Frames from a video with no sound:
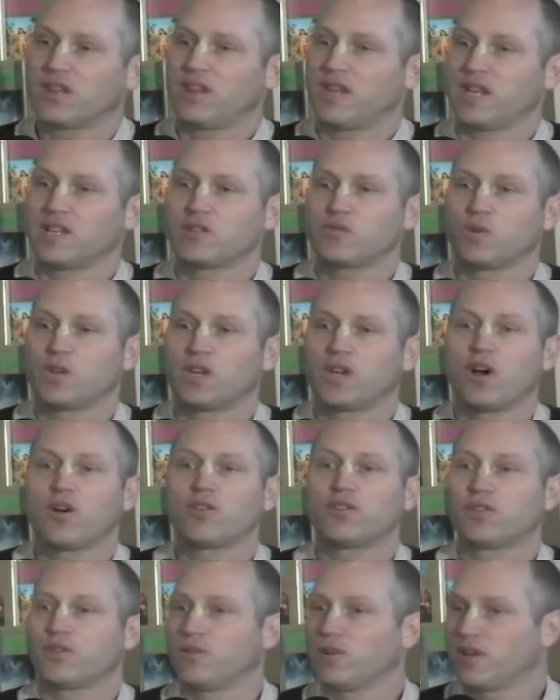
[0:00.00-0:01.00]
things we
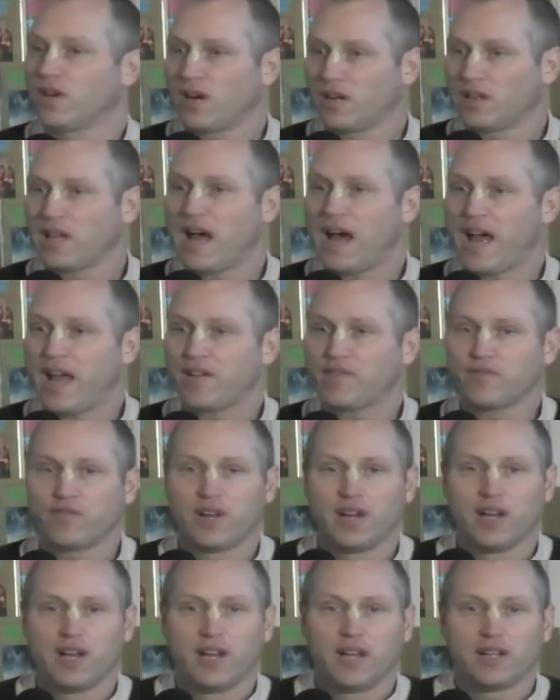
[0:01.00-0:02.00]
go through in our
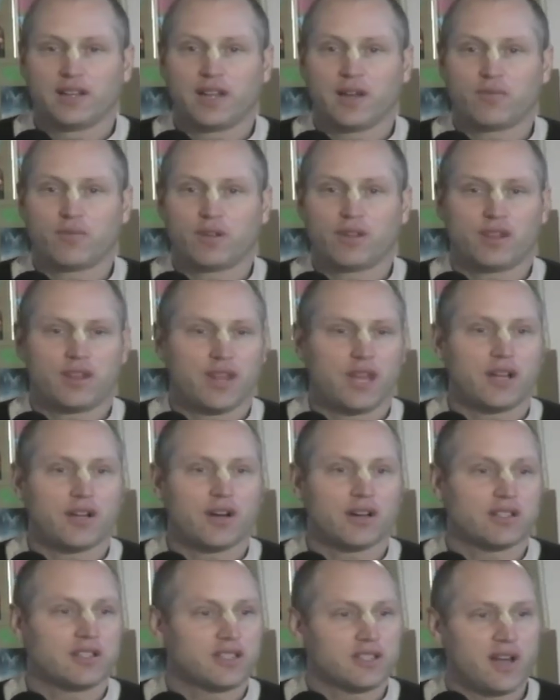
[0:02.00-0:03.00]
life that we
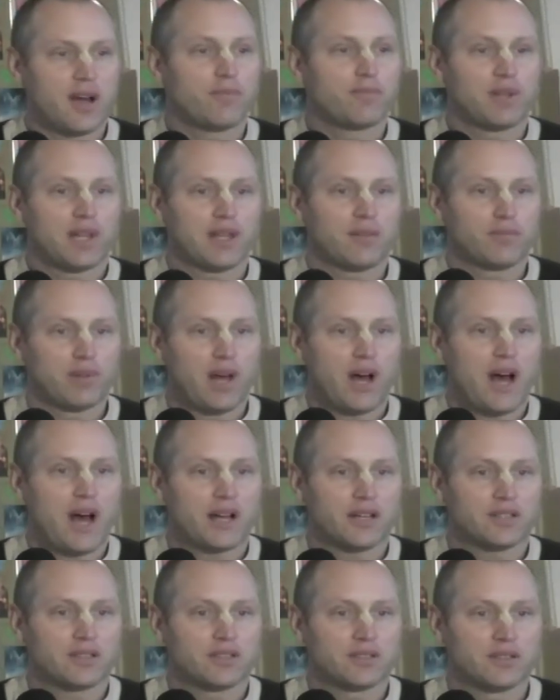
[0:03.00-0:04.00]
think are stumbling
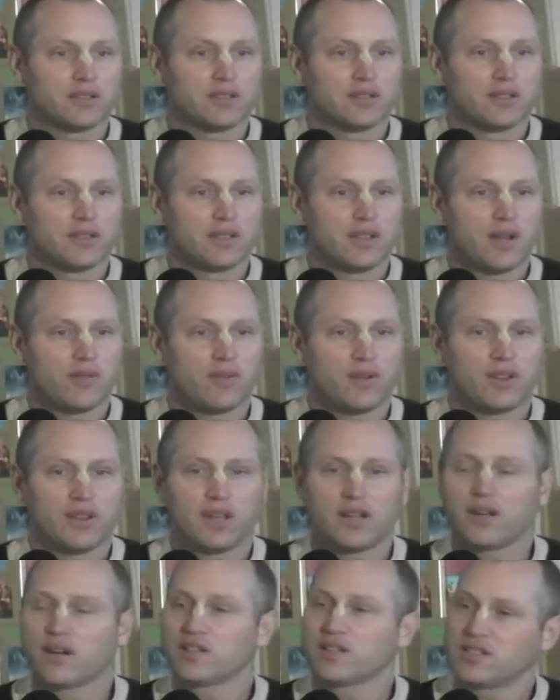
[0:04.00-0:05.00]
blocks, that we
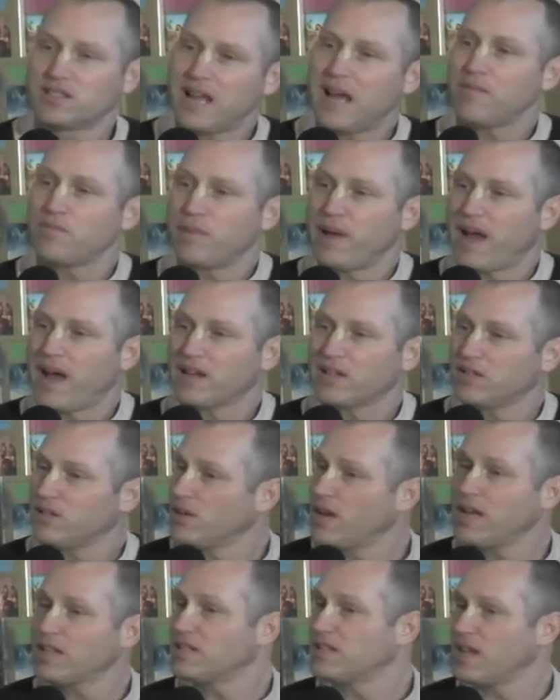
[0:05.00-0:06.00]
think are setbacks,
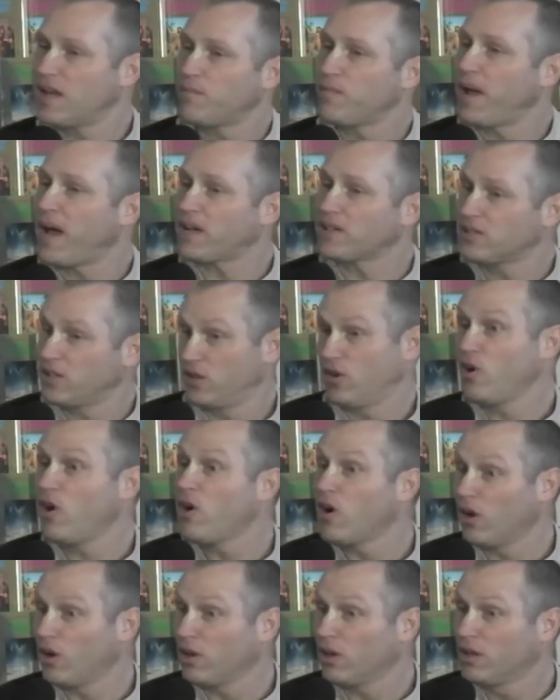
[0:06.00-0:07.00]
are not setbacks at
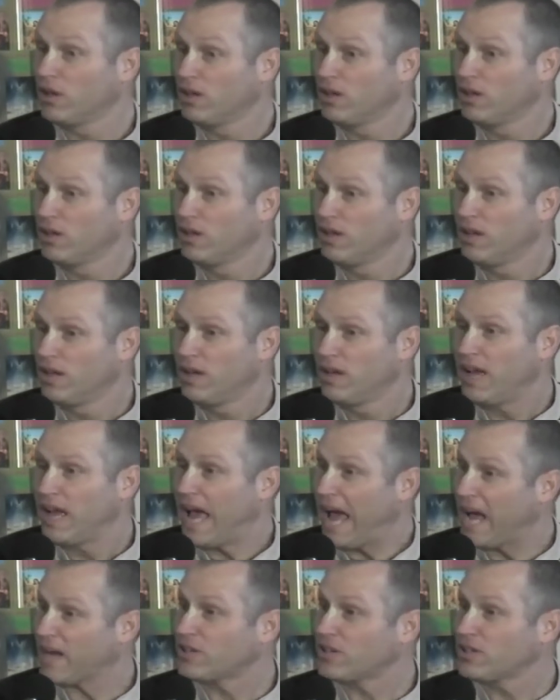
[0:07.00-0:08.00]
all.
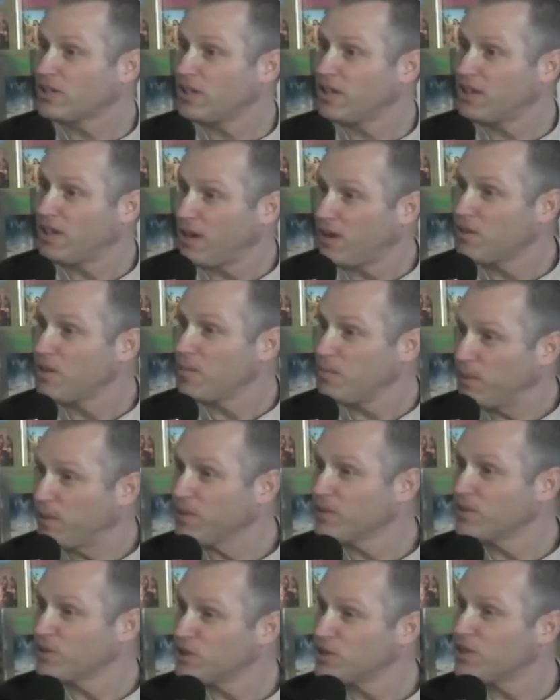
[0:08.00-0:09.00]
Actually, they're the
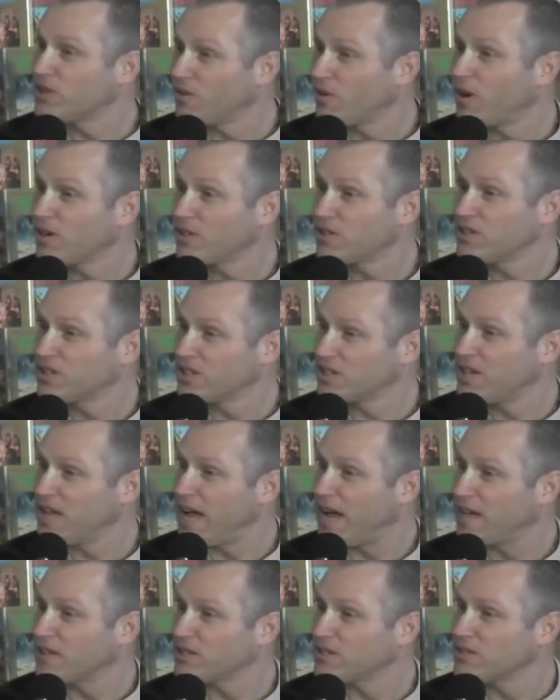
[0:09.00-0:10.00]
pillars to our
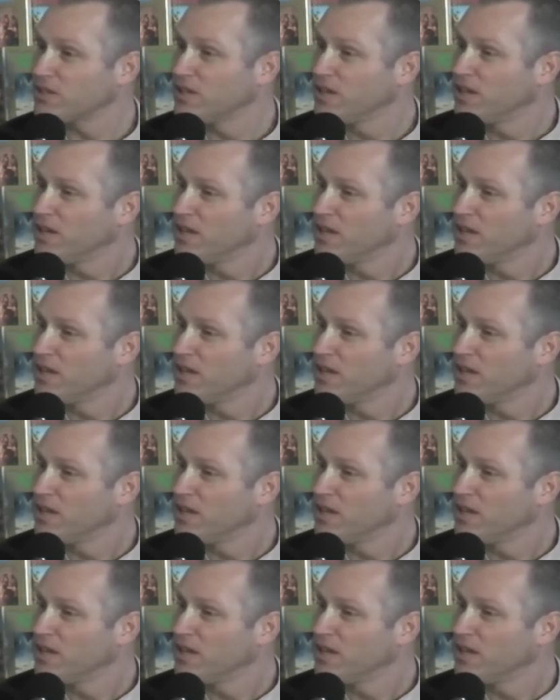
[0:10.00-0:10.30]
success.